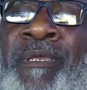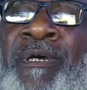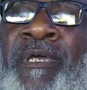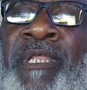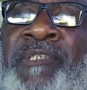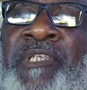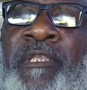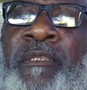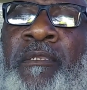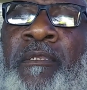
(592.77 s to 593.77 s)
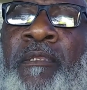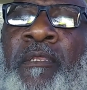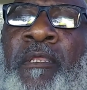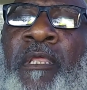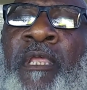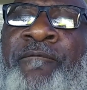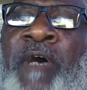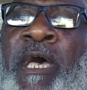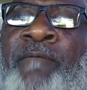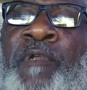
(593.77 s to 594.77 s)
good is it if
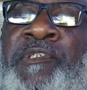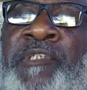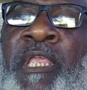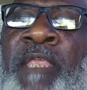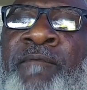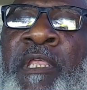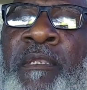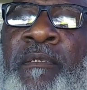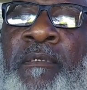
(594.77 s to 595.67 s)
I have received it,